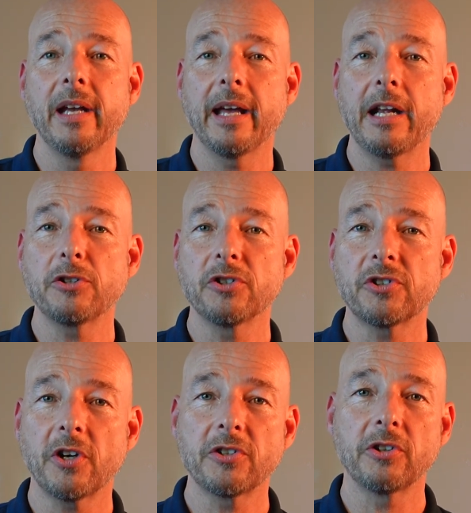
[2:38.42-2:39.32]
And as you
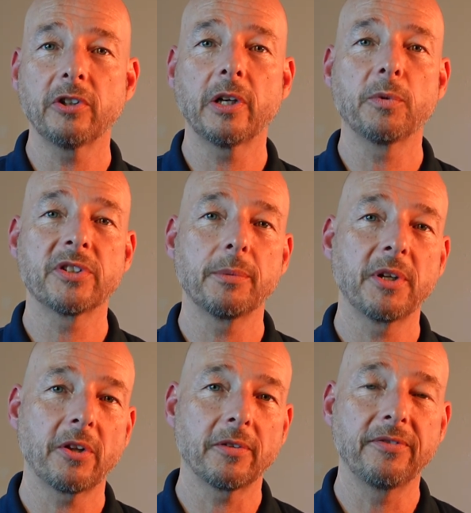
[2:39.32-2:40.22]
start to look at what some
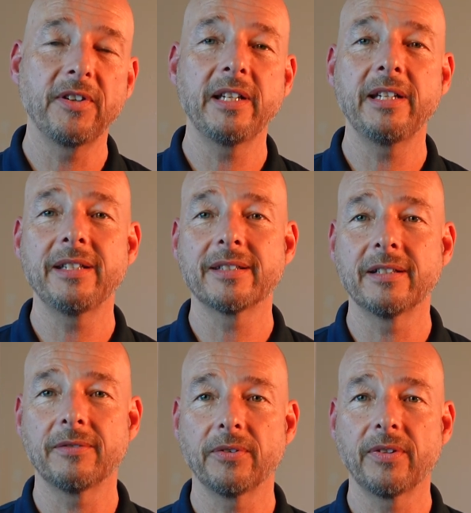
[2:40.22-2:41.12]
of the other fees
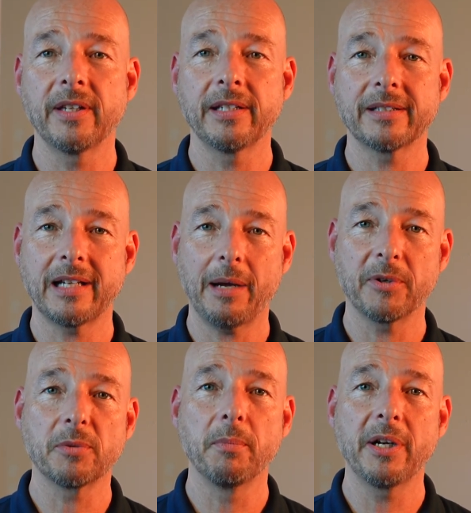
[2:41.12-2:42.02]
and different things and how
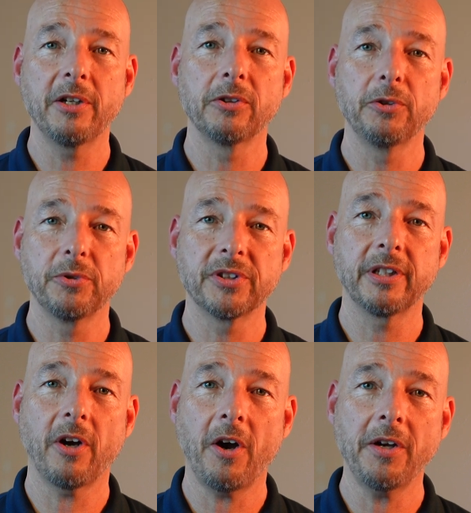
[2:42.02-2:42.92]
much money you're
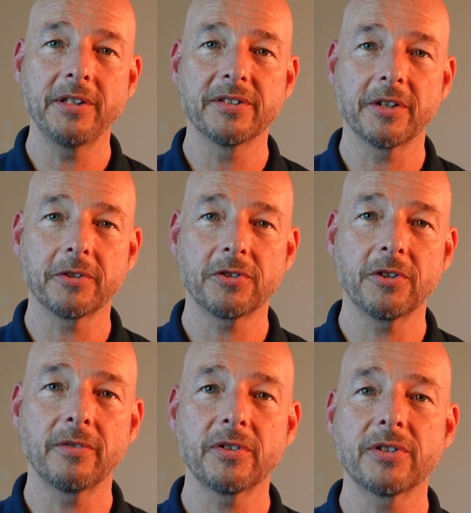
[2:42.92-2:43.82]
losing on these other
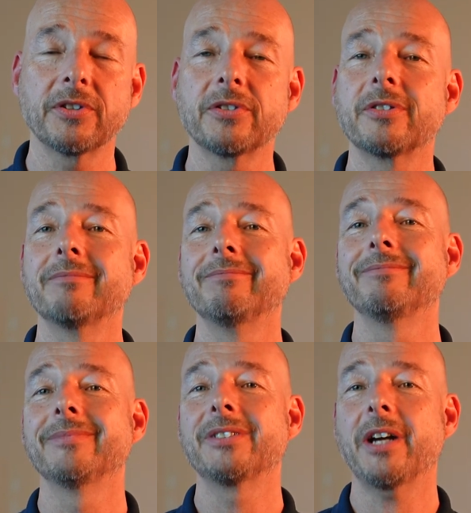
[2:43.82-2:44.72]
services,
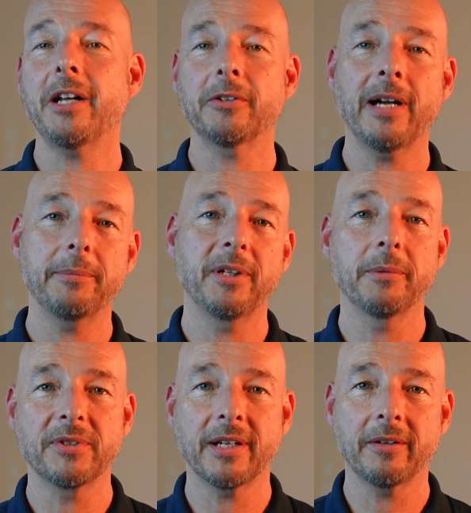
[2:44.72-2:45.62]
DollarApp
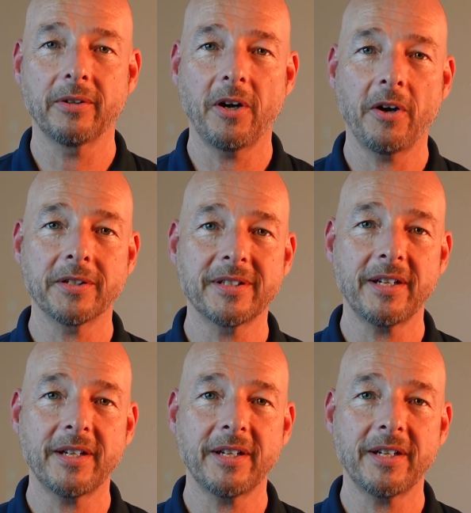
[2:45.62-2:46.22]
comes out on